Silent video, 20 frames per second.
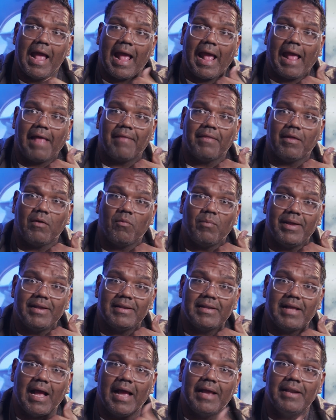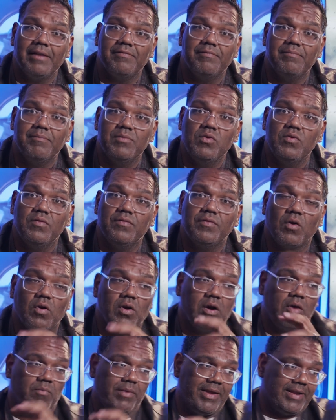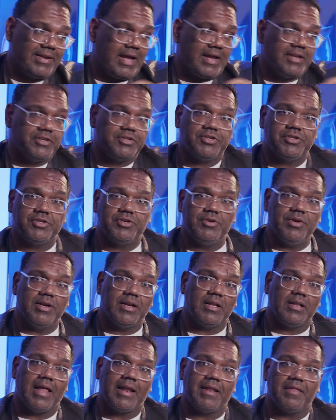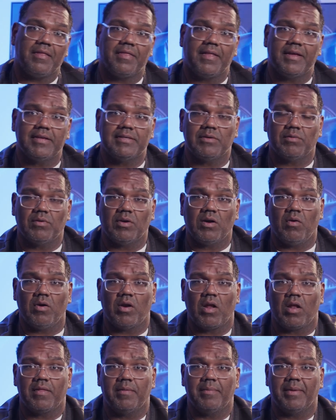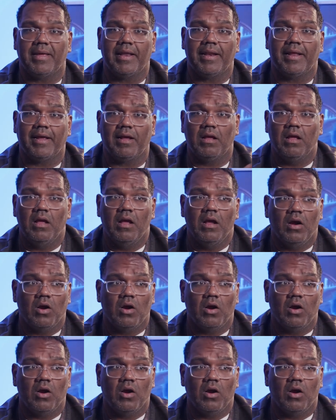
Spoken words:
and that we had kind of moved, or we had kind of scooted a lot of the things that were going on in the beginning